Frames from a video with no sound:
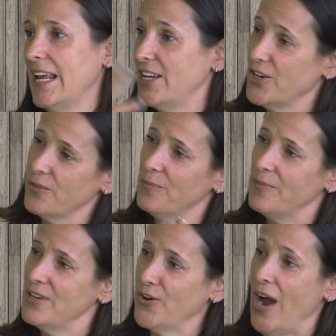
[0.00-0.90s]
and
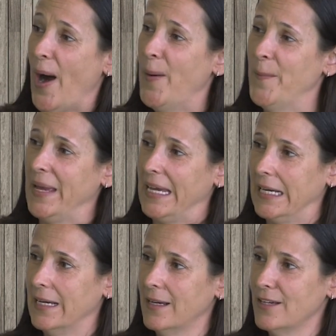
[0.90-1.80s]
you're
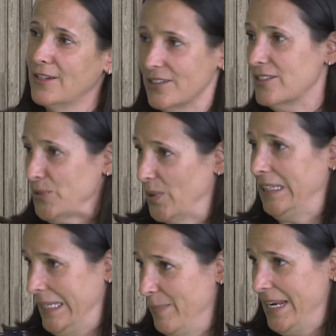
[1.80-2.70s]
helping to
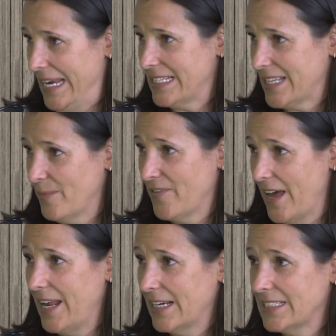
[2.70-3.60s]
eliminate some of
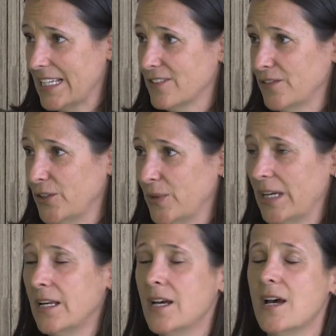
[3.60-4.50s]
that excess
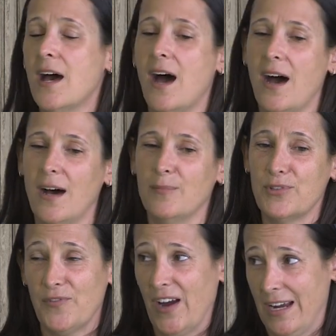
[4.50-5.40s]
fluid,
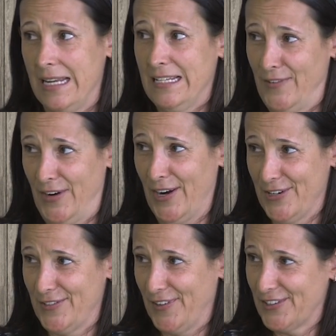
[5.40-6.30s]
it is very
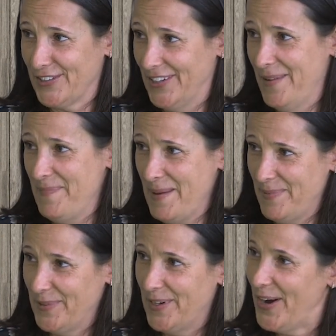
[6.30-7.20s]
controversial.
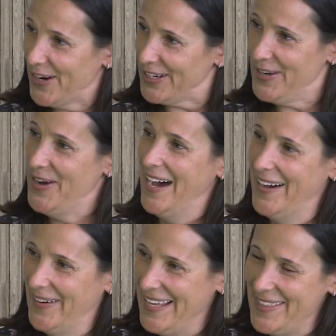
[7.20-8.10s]
People will argue
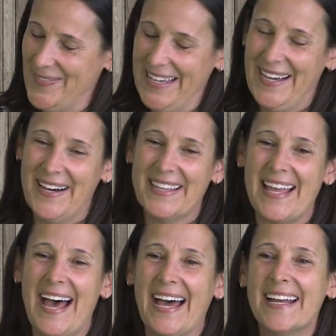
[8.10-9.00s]
with me on
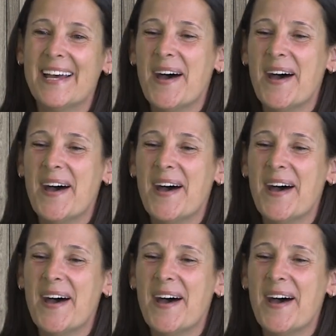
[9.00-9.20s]
that.